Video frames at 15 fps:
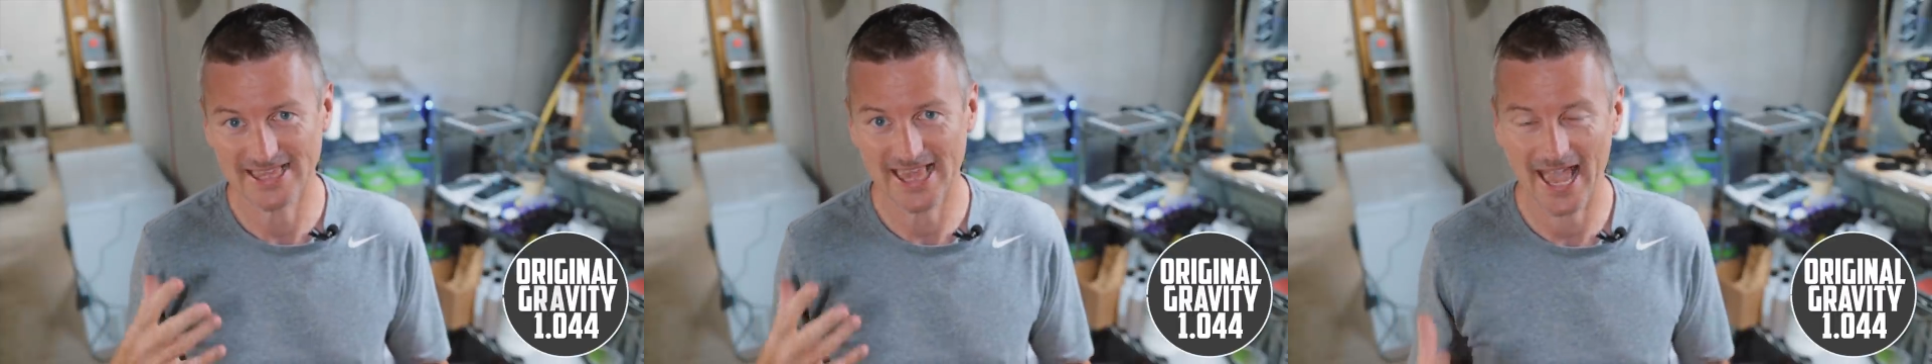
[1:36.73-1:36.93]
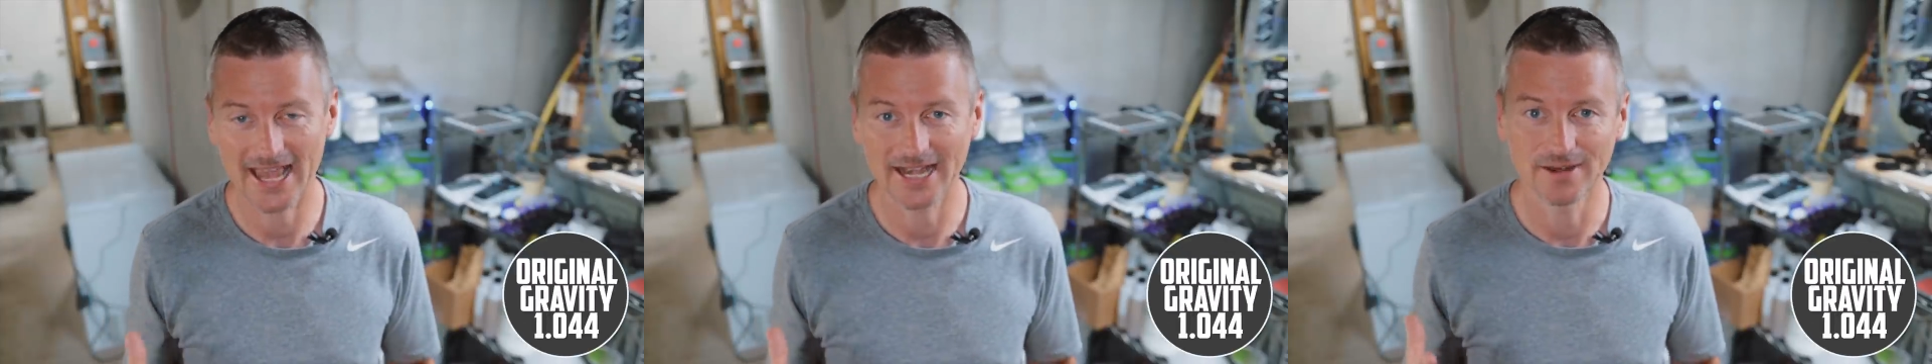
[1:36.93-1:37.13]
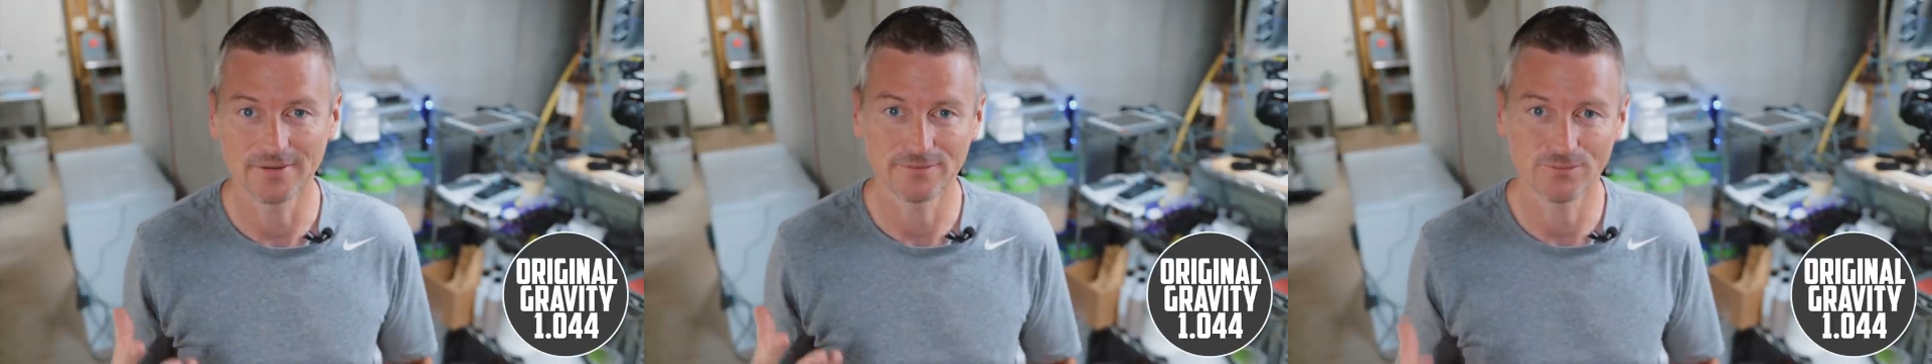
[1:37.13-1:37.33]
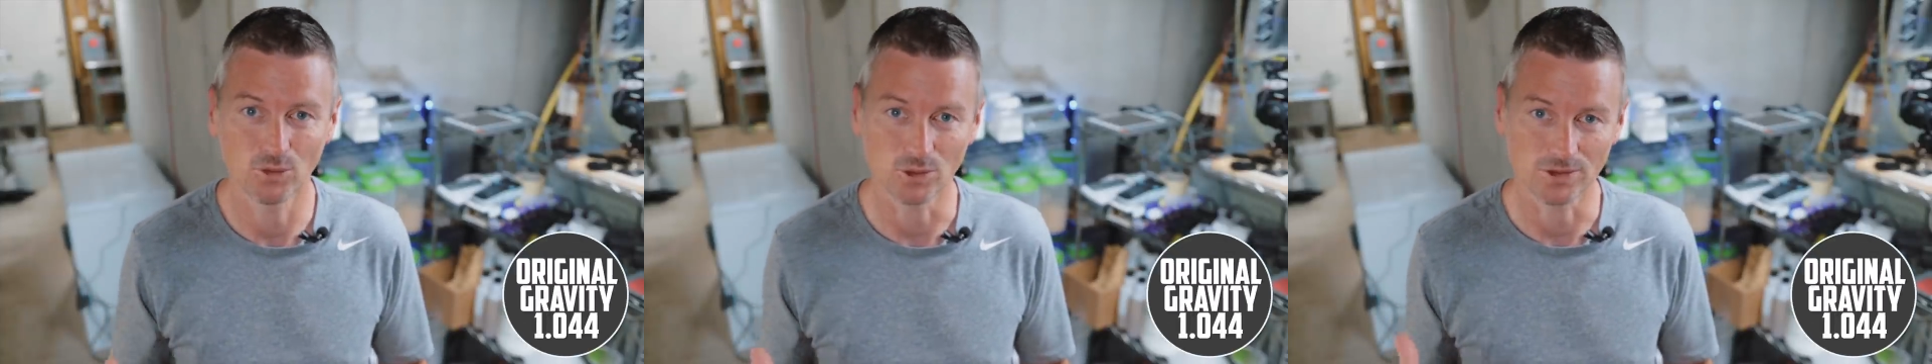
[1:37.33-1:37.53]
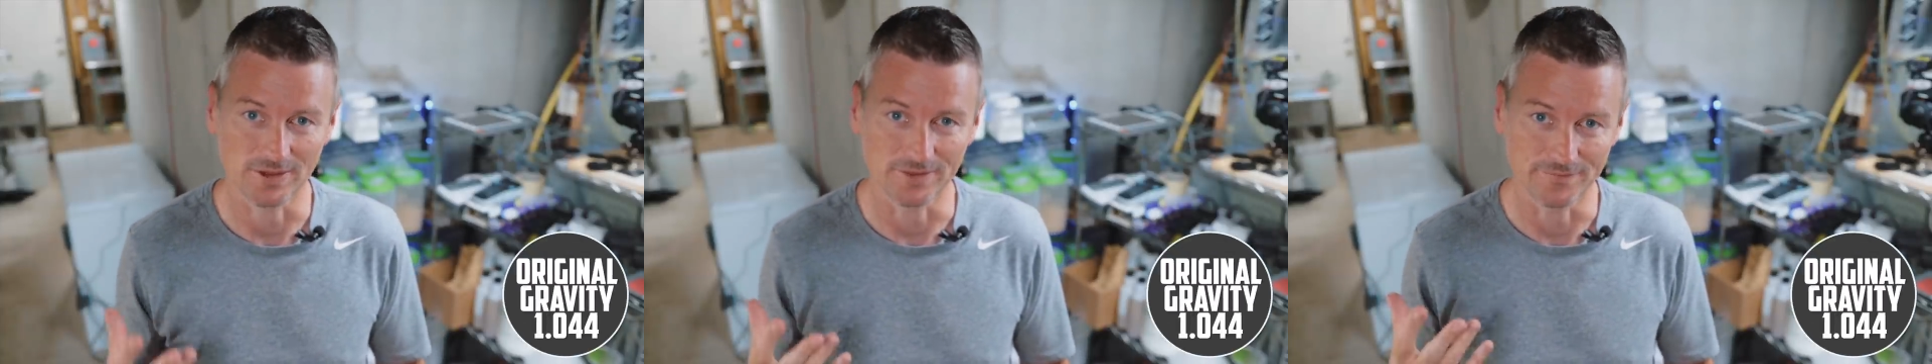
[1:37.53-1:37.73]

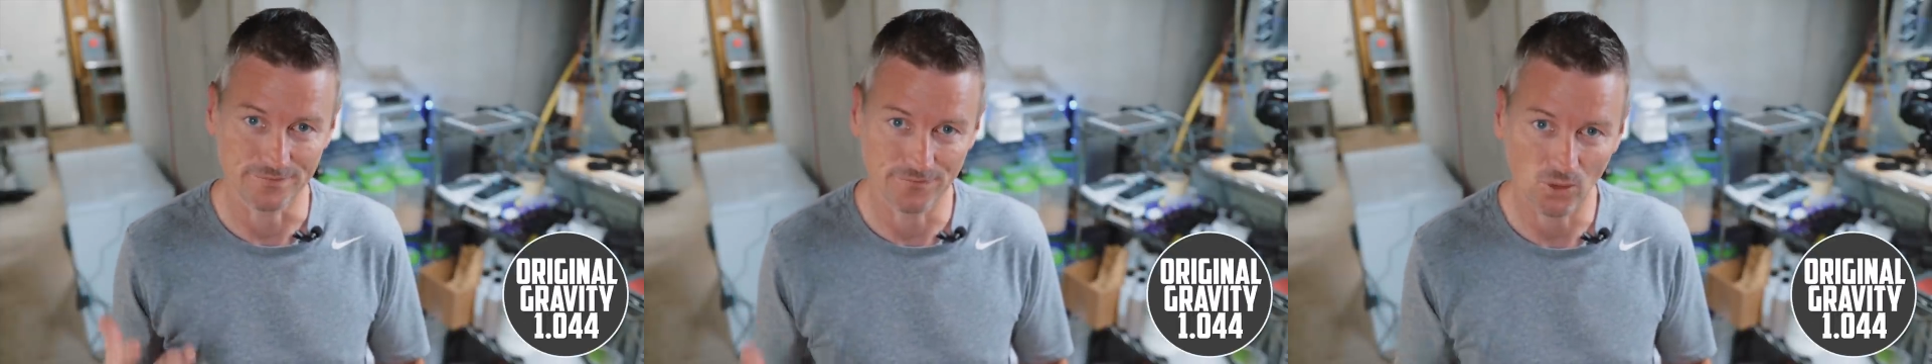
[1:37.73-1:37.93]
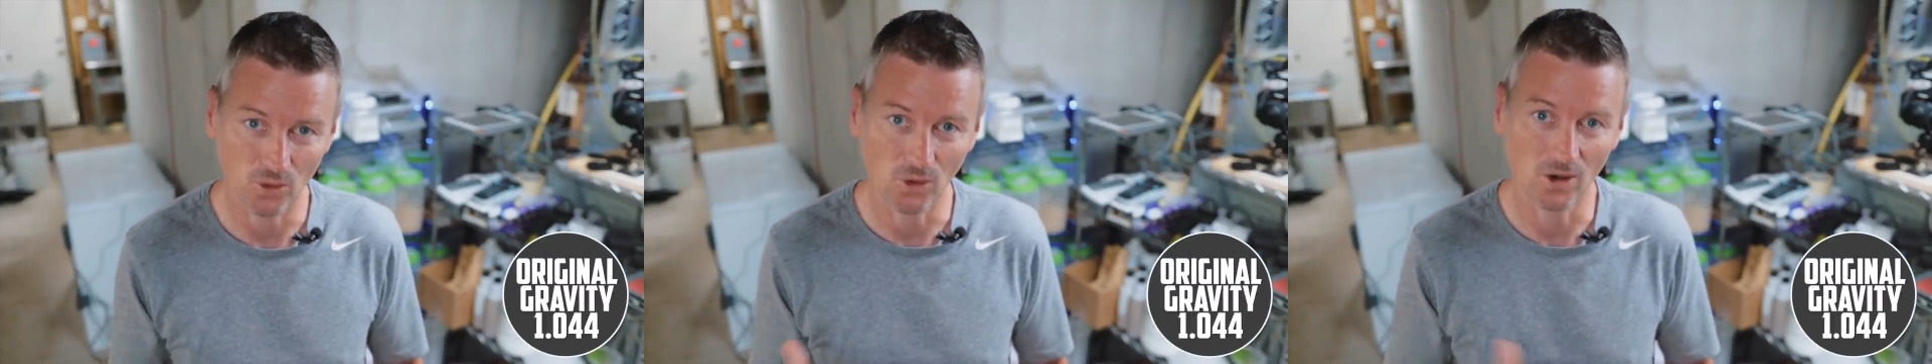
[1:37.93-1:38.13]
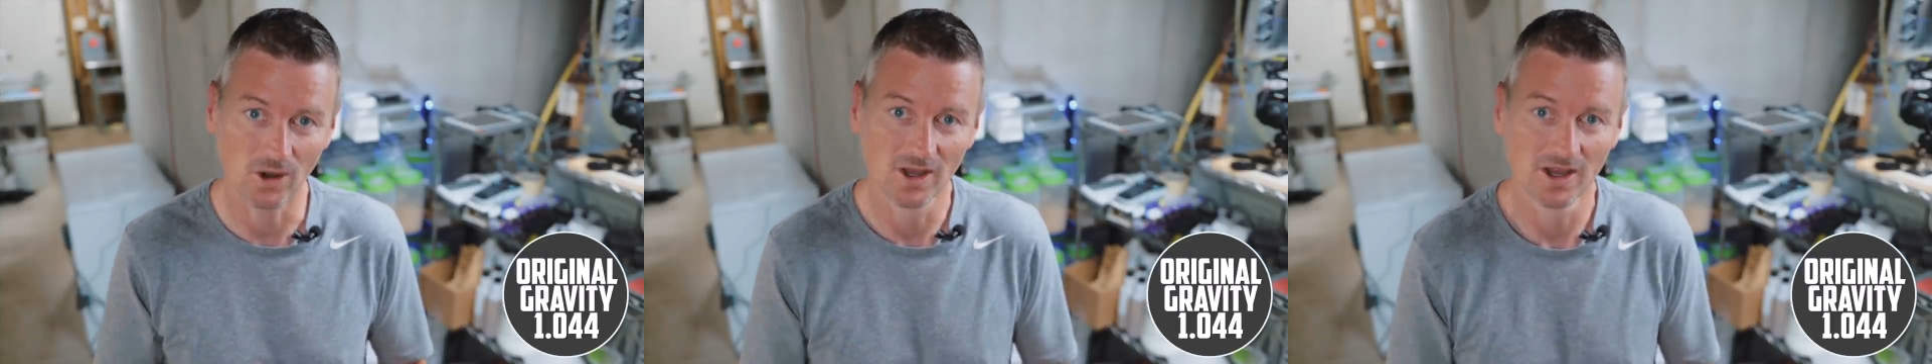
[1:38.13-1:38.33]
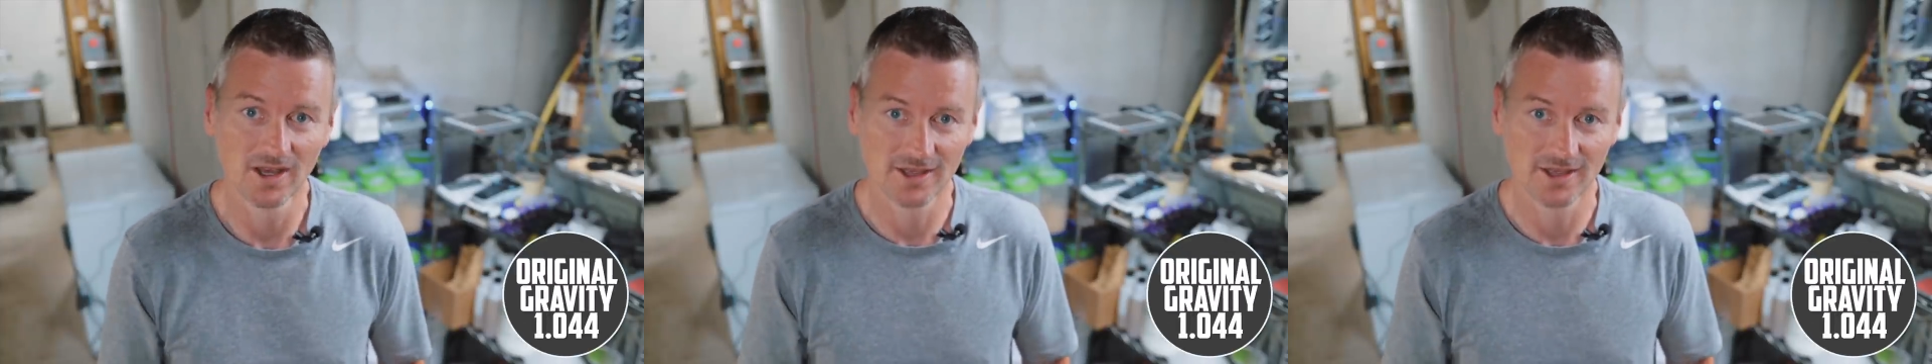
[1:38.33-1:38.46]
1044,